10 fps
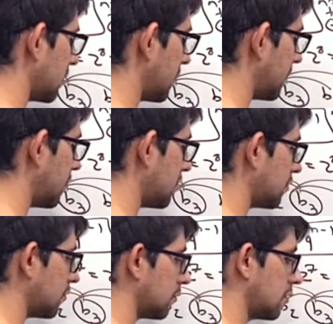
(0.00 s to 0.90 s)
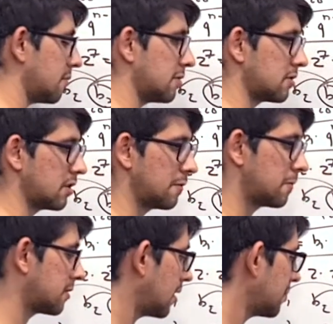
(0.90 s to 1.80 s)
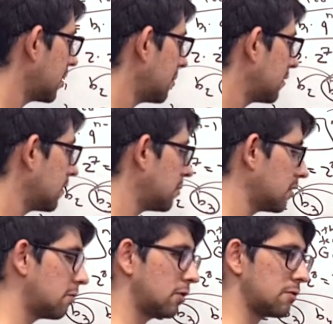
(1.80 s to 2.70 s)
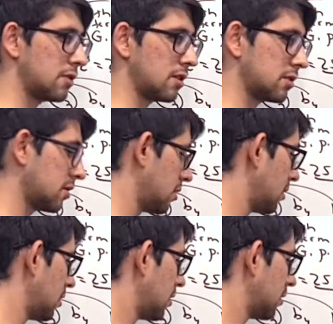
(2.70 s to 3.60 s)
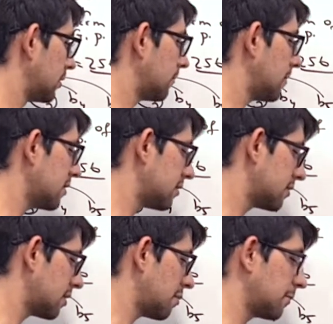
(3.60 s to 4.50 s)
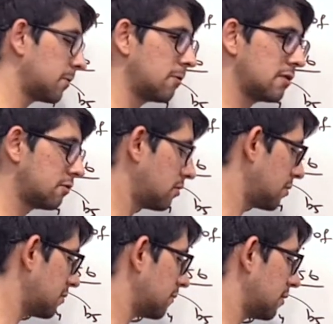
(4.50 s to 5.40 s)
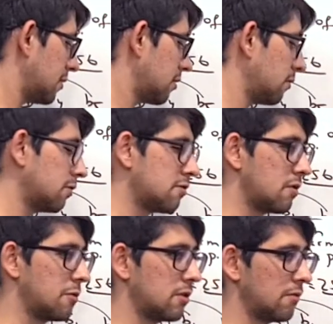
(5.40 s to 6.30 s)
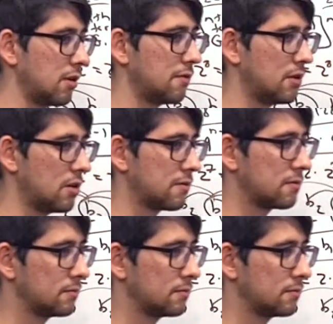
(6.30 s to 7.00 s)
the first two terms, if you sum them, it will be equal to 6. The rest, some of the rest terms will be equal to 0.25.